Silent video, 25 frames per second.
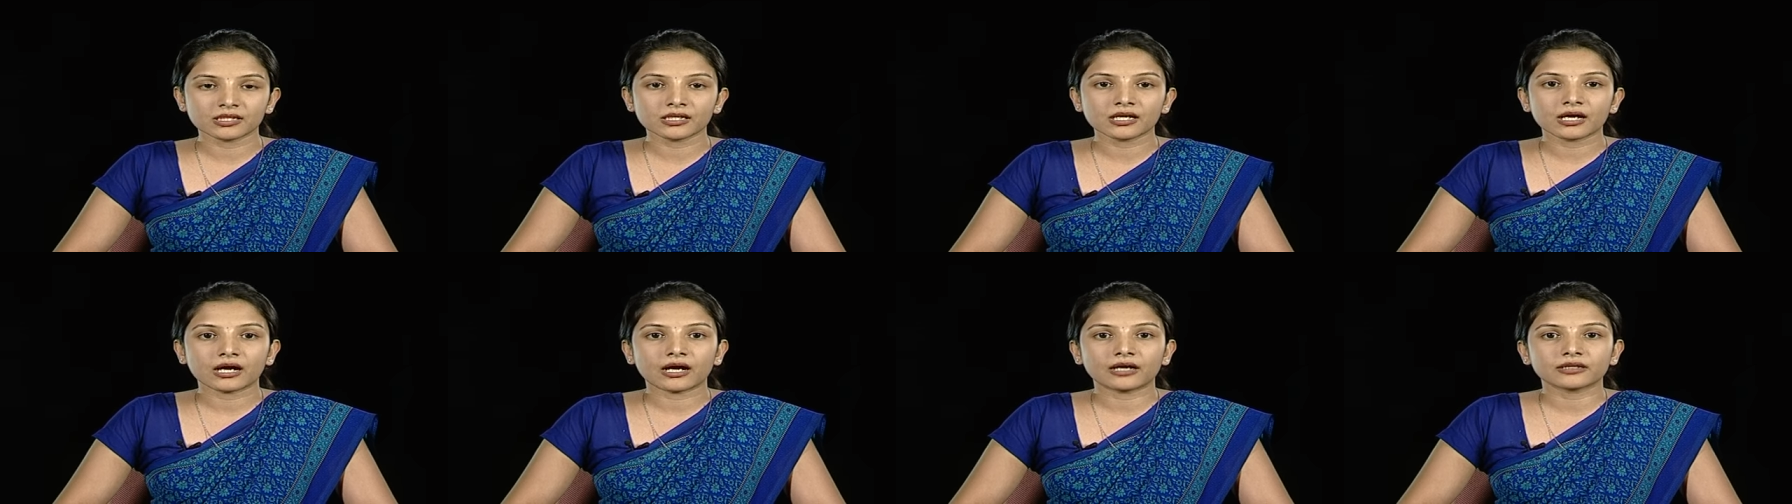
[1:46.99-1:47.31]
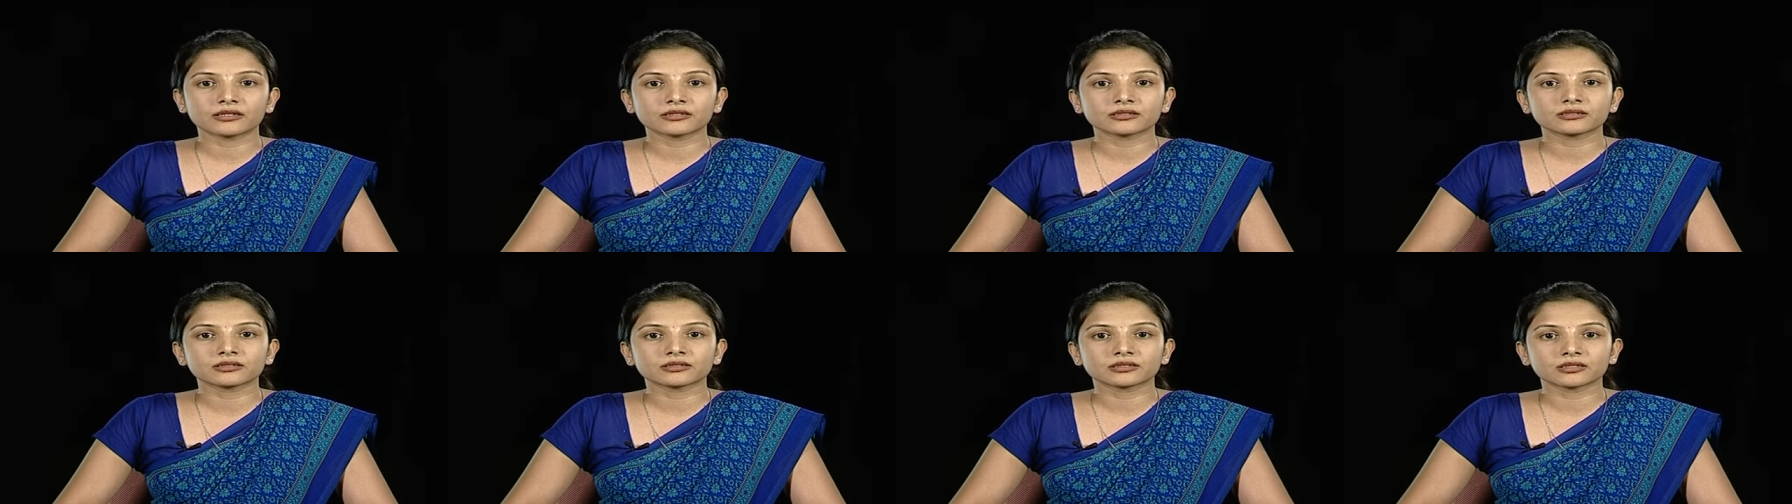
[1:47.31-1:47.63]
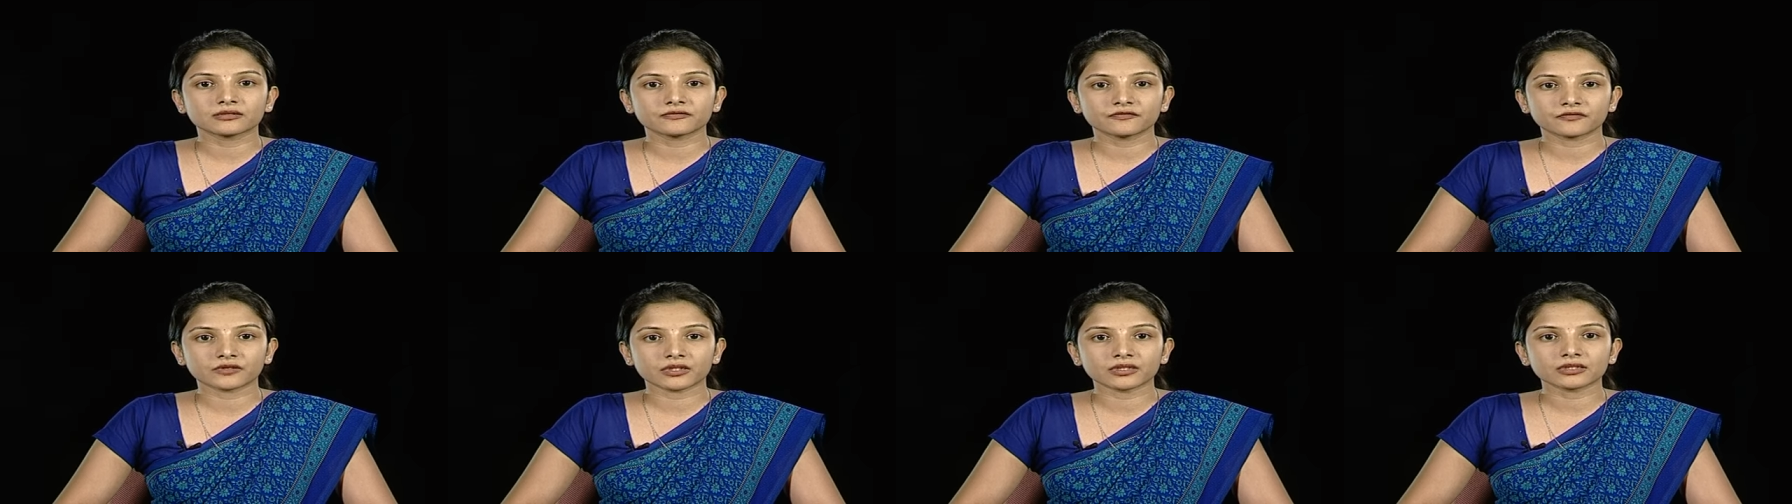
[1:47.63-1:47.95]
under the
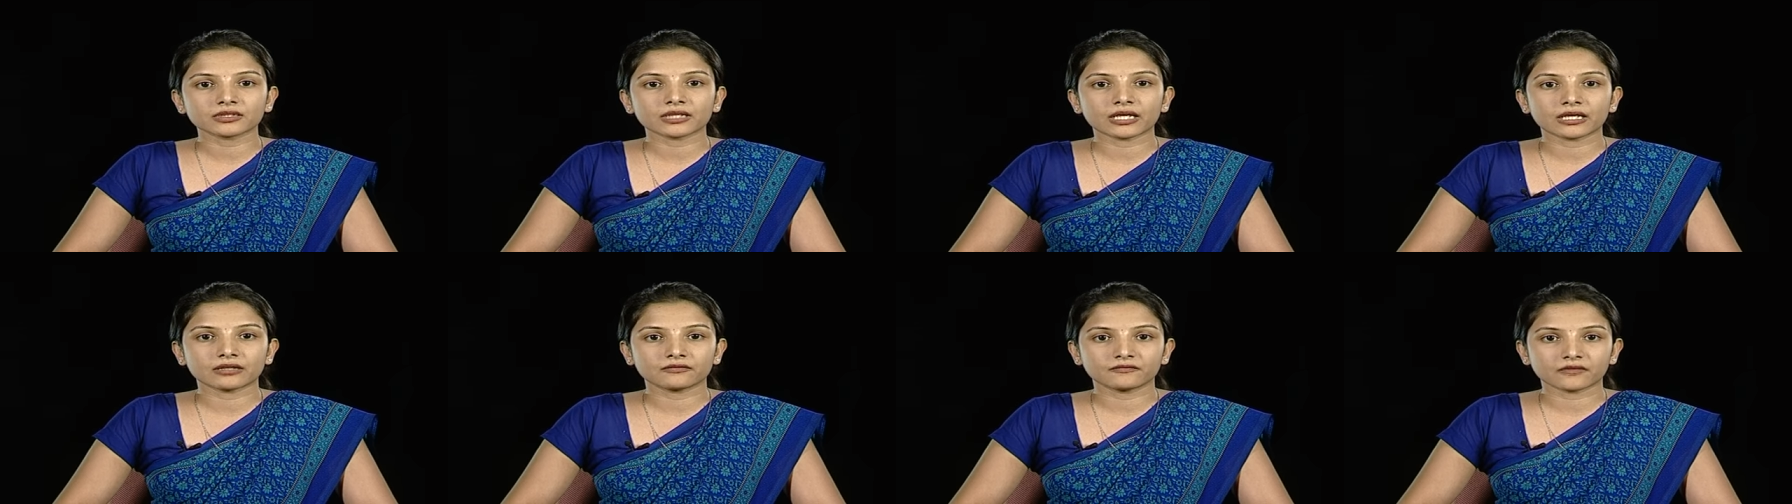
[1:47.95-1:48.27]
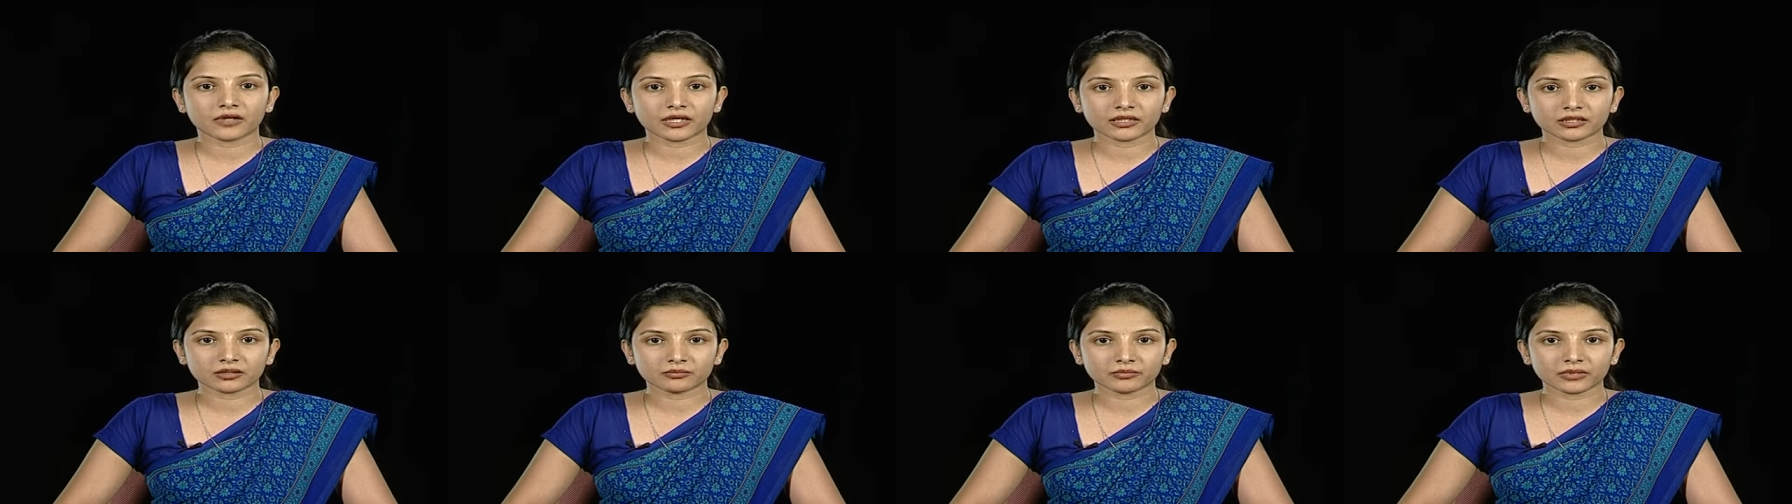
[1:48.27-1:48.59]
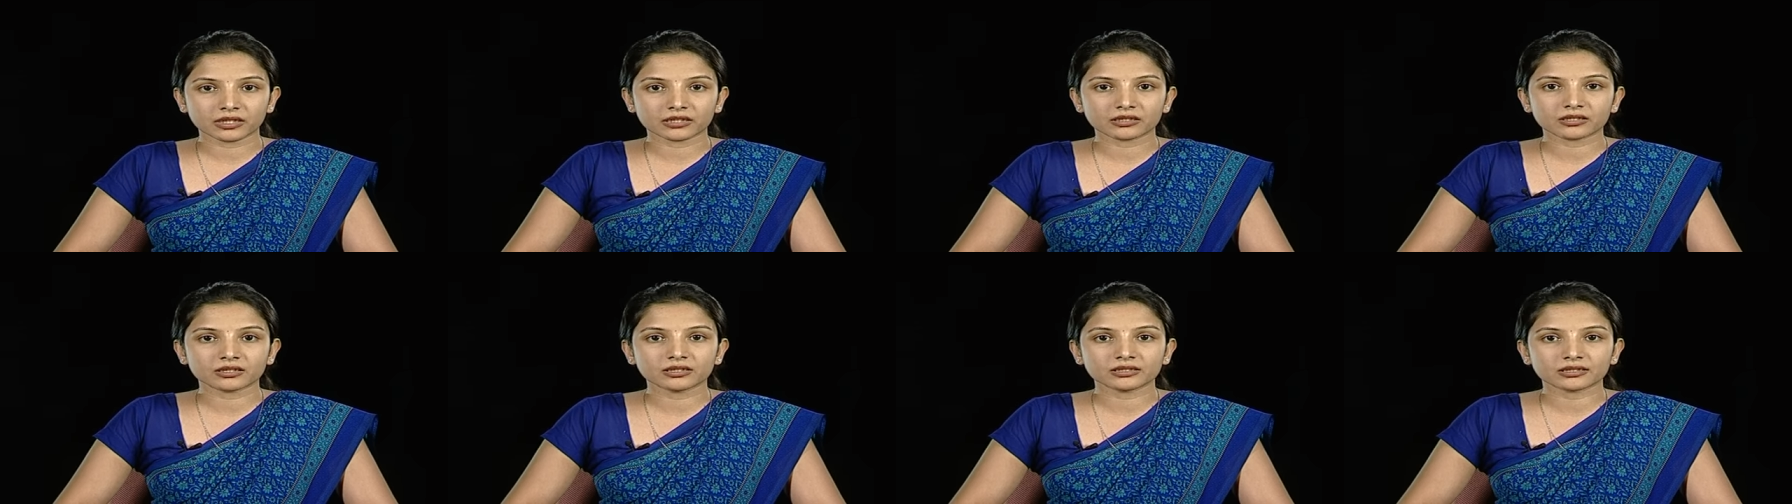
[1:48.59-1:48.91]
different
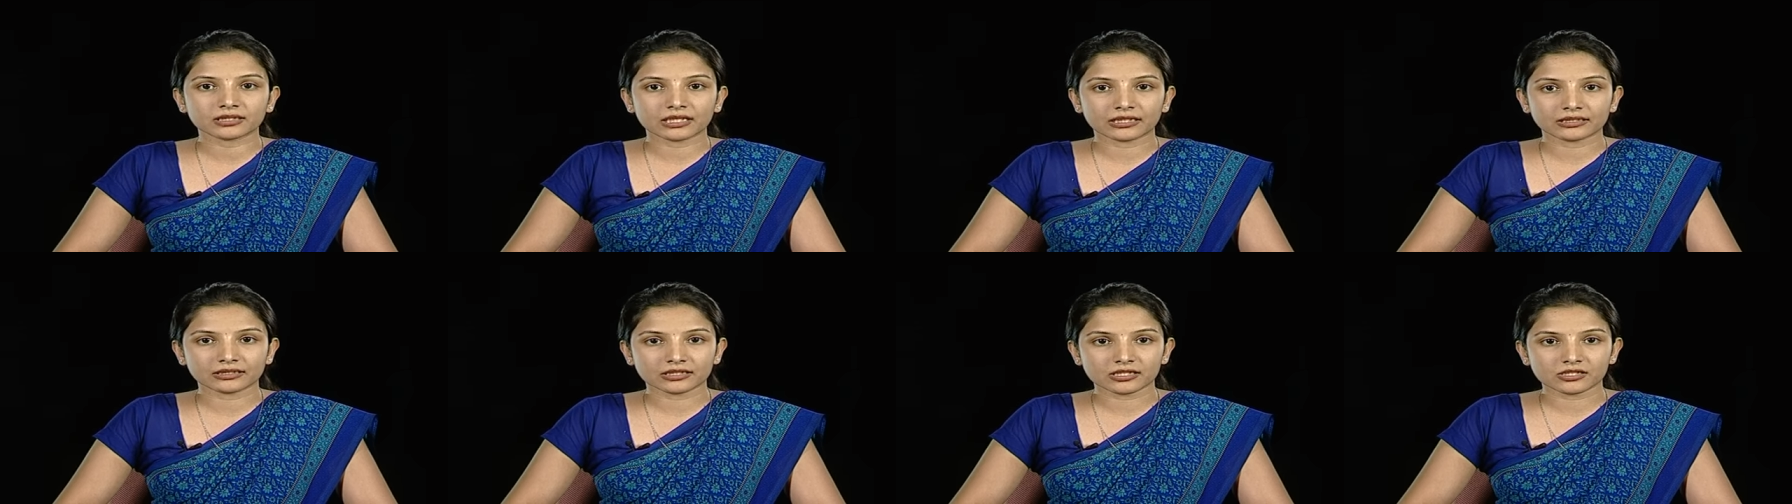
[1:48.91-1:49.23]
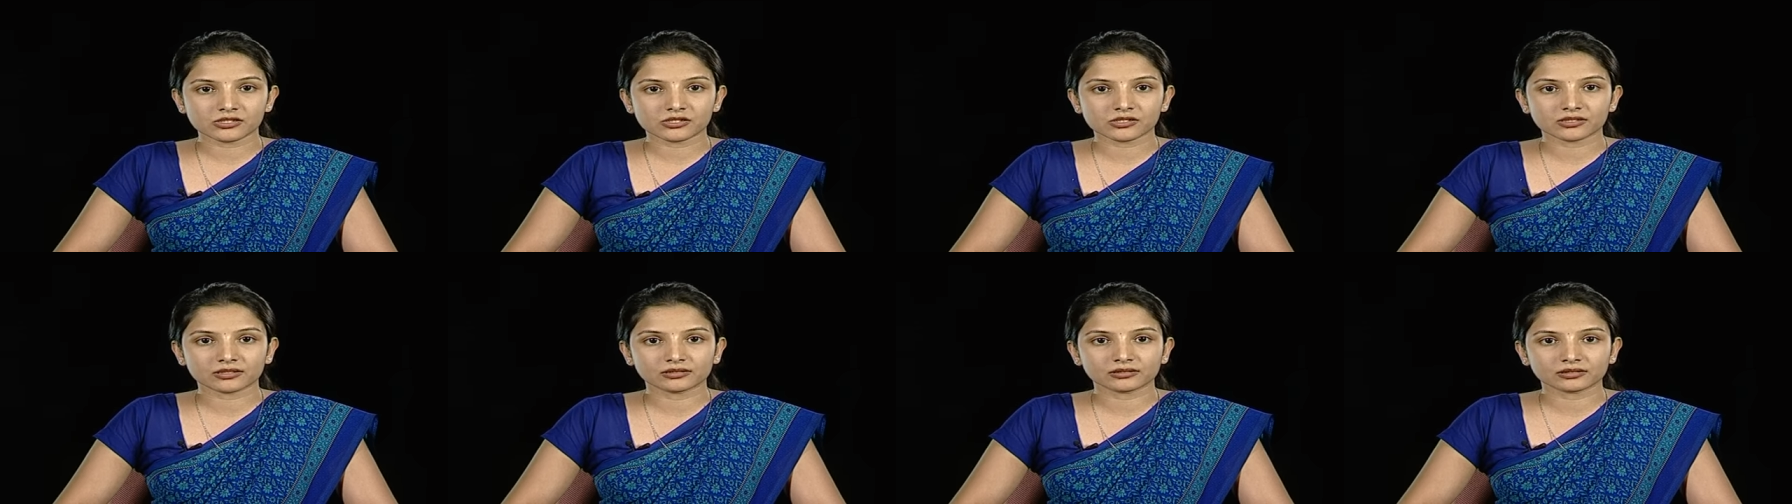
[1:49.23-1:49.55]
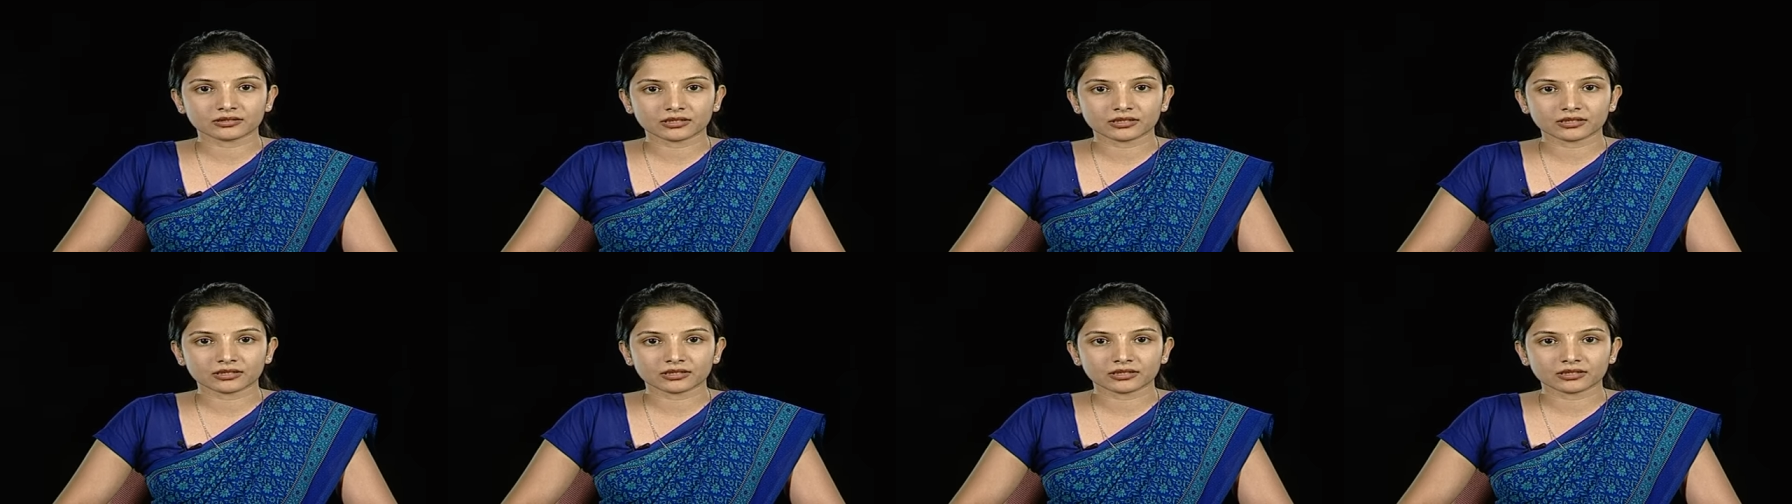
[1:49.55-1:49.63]
environmental conditions